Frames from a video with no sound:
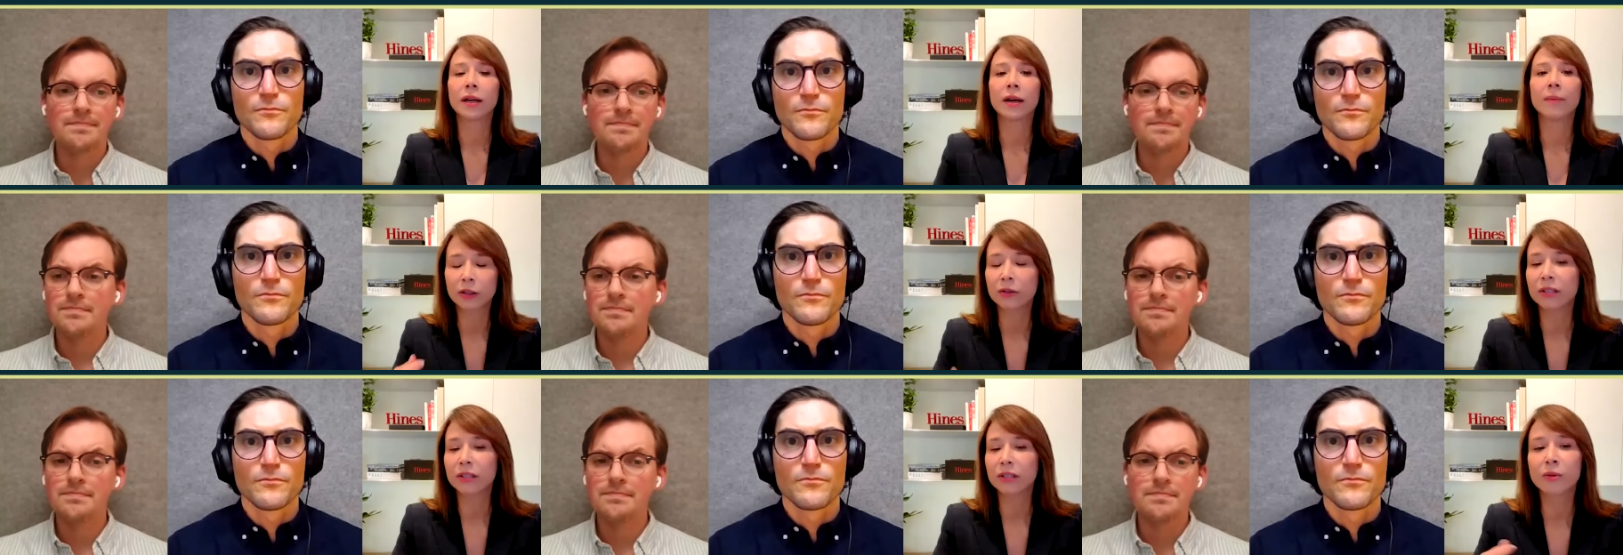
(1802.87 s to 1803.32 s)

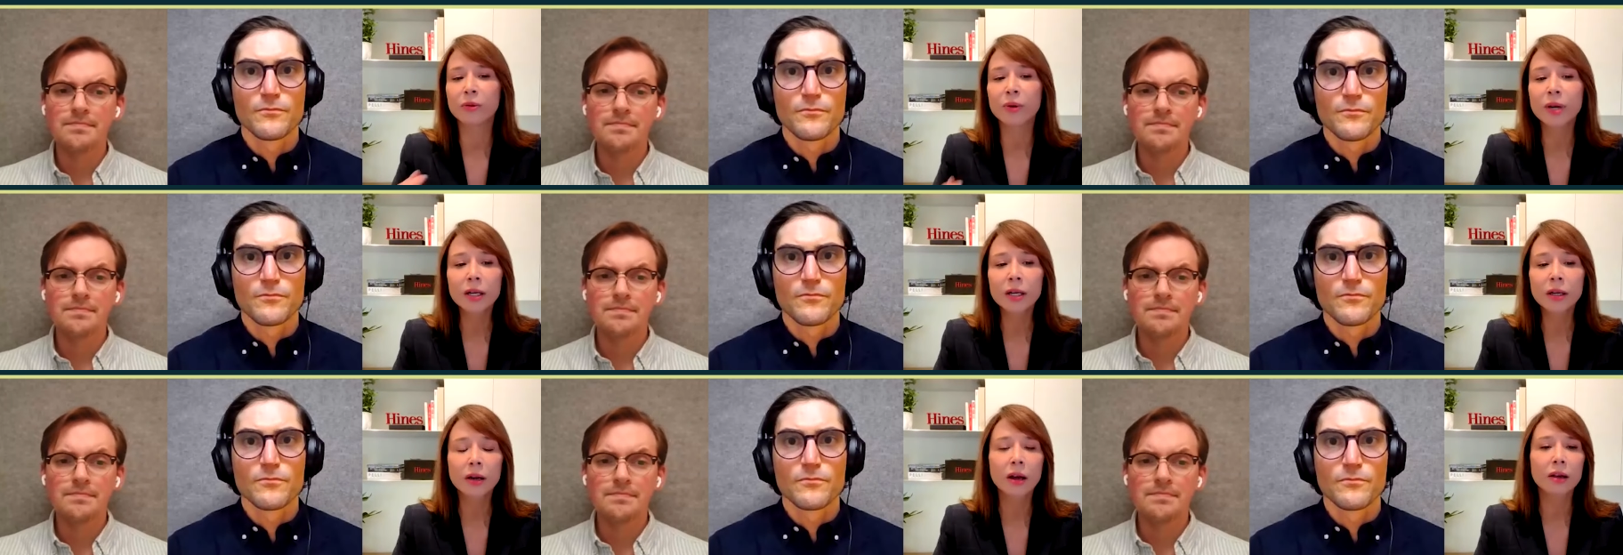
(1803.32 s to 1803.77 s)
Speaker 1: including
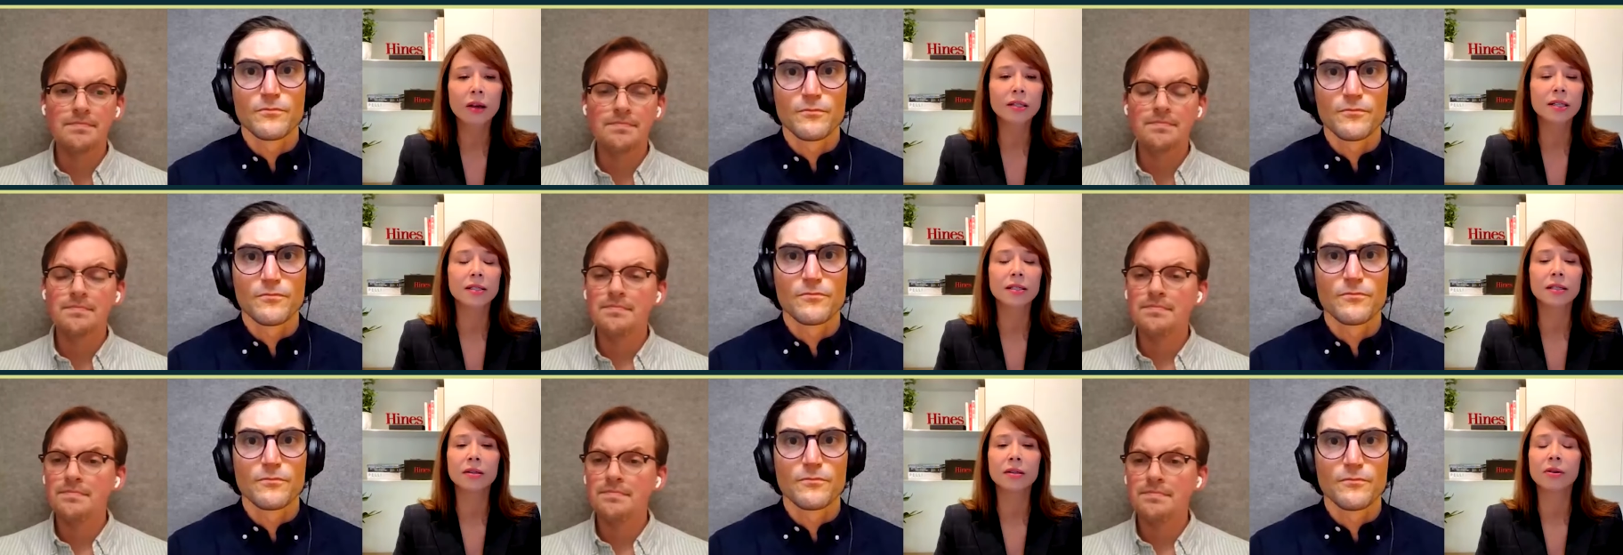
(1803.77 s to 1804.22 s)
green
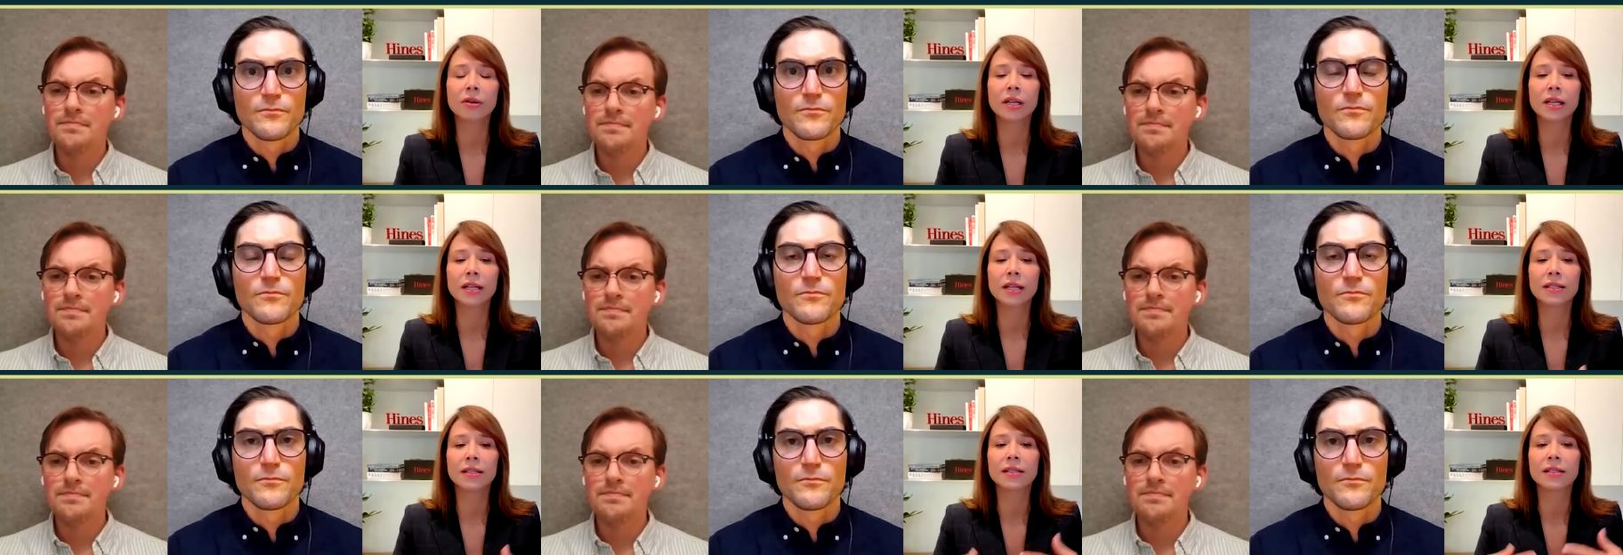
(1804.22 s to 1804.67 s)
clauses in your
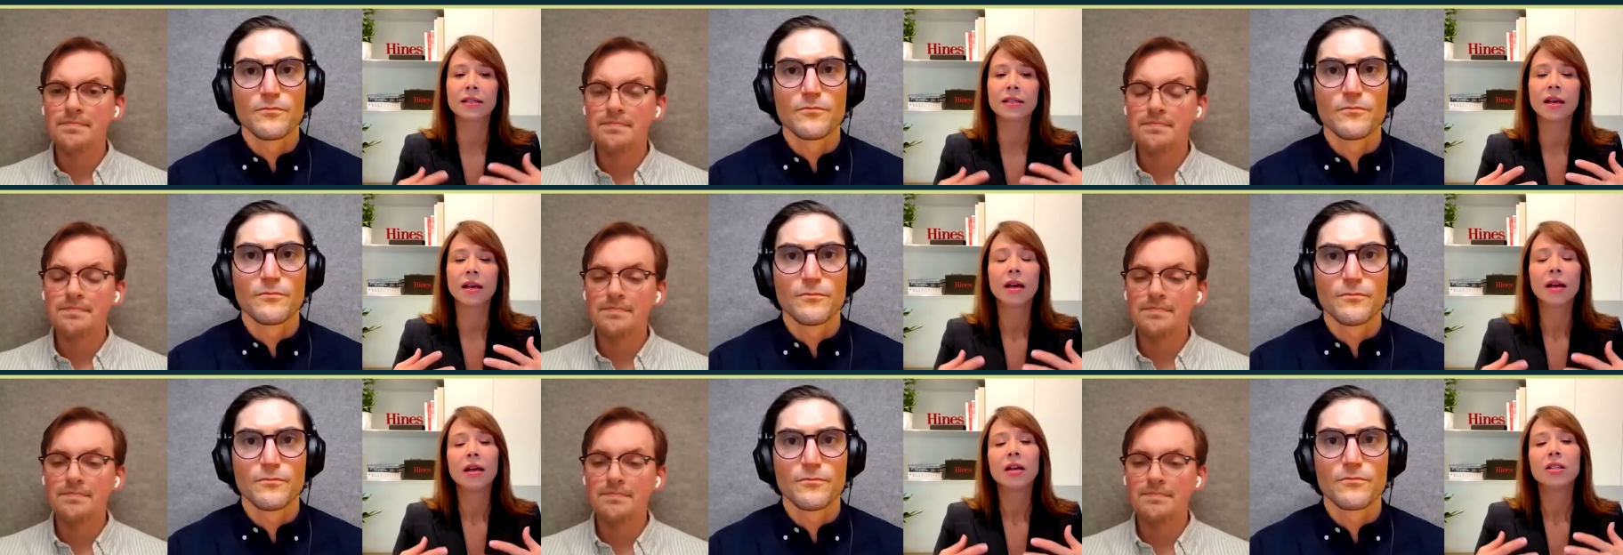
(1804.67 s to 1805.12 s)

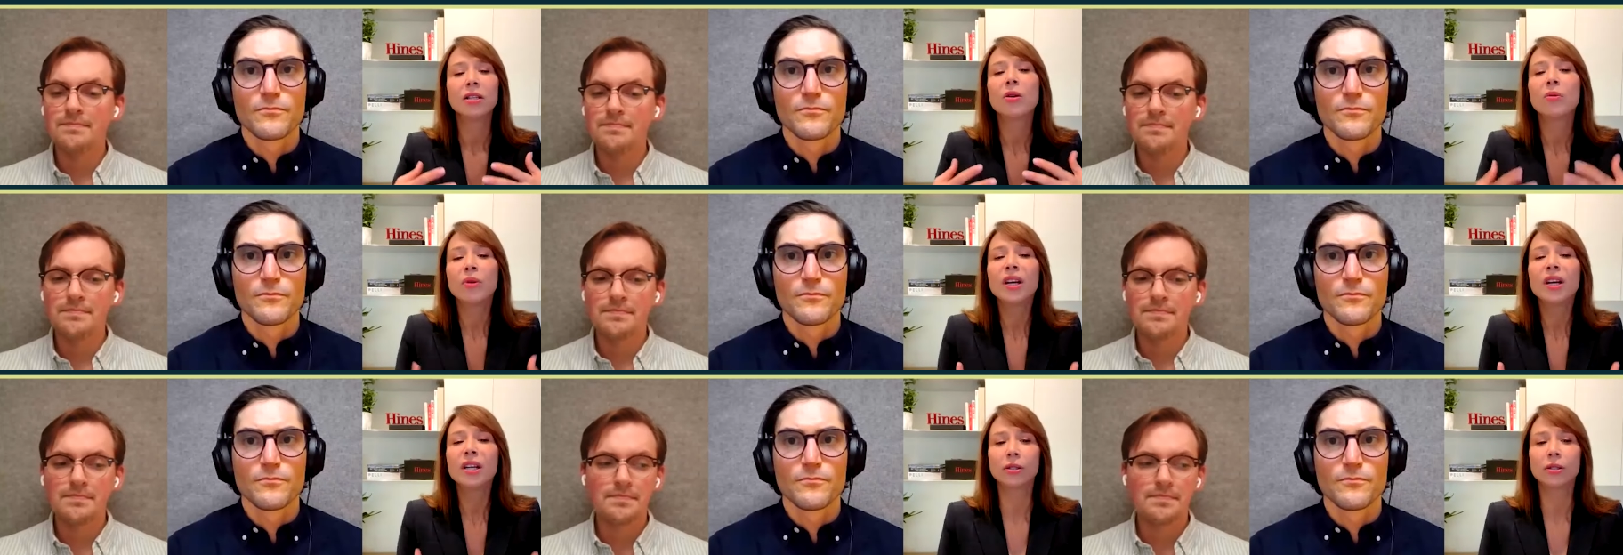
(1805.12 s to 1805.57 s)
leases.
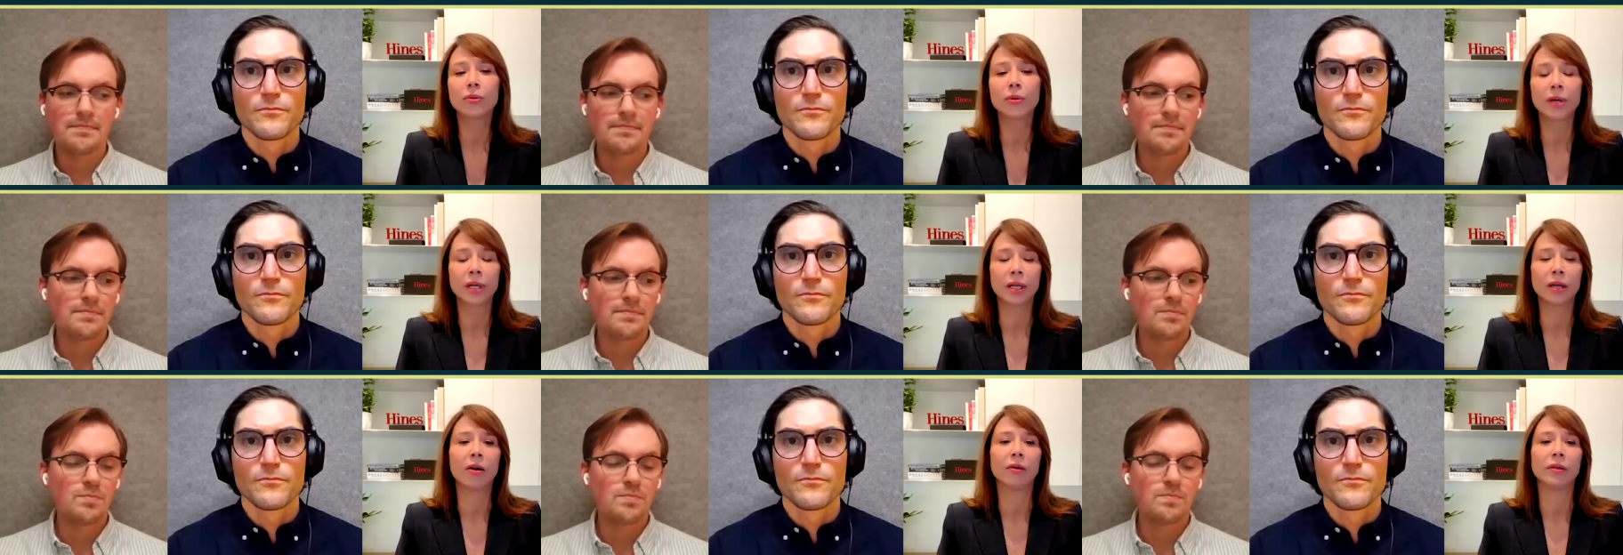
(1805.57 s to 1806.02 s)
So we're
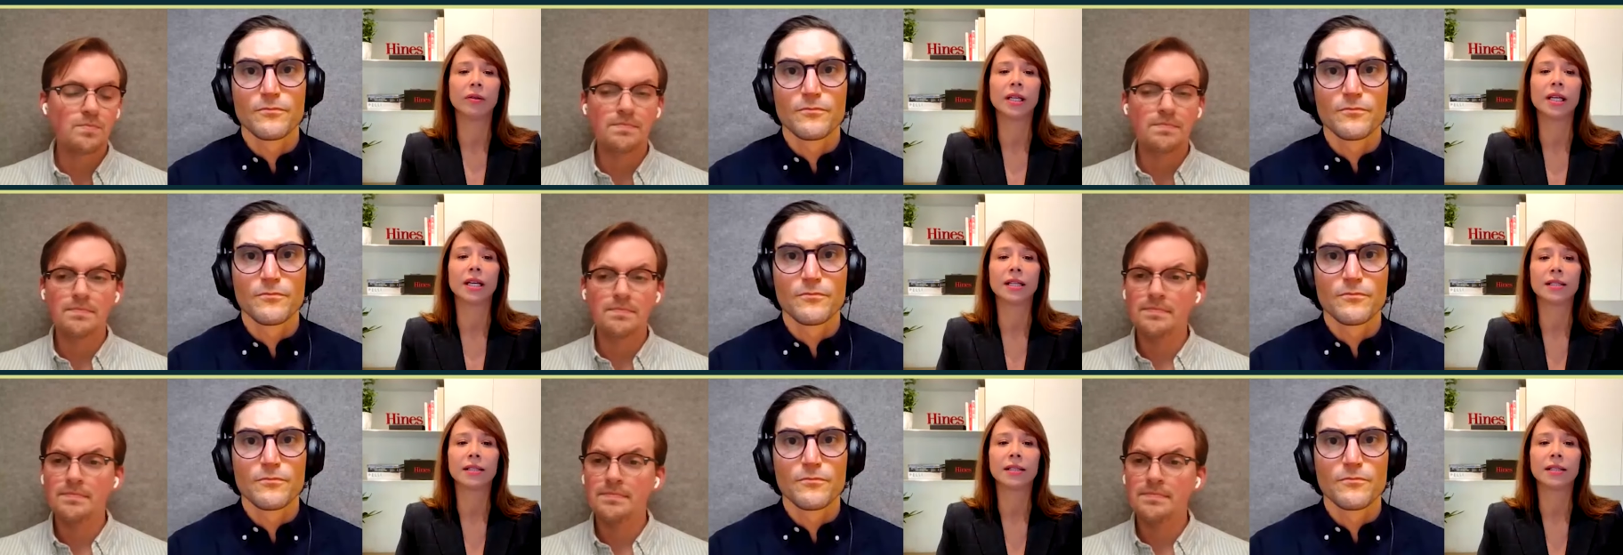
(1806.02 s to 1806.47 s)
doing all
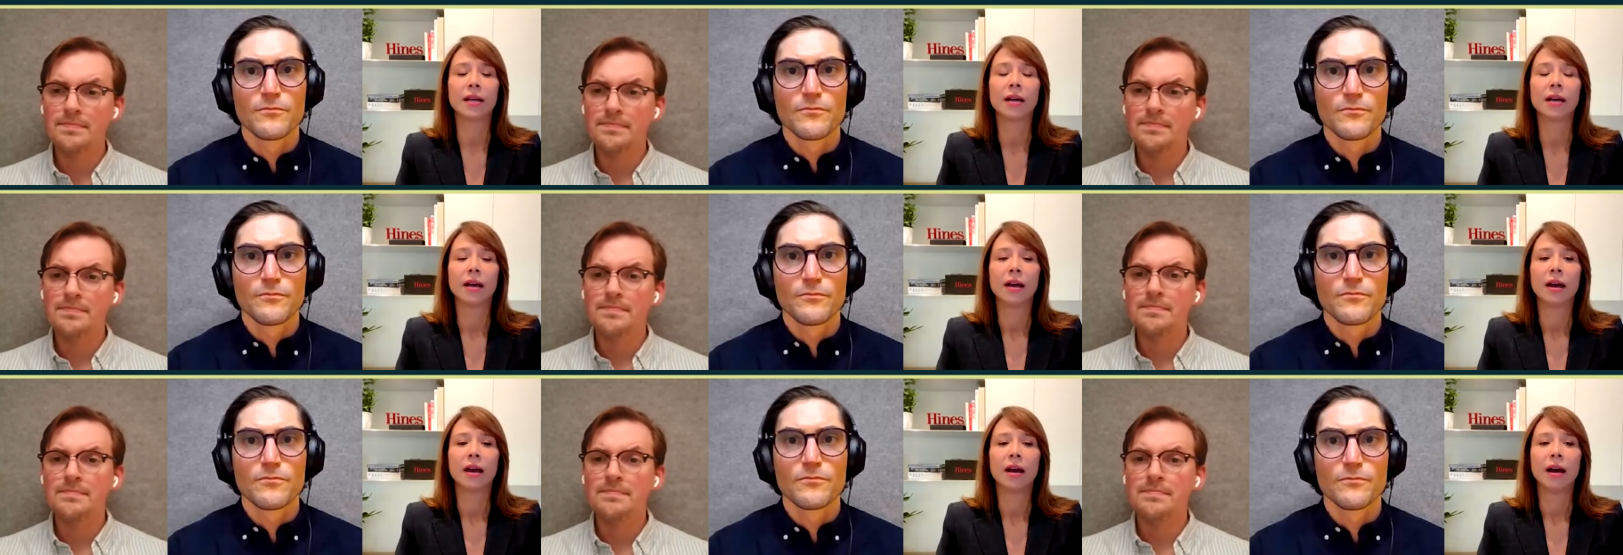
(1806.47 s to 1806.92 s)
this.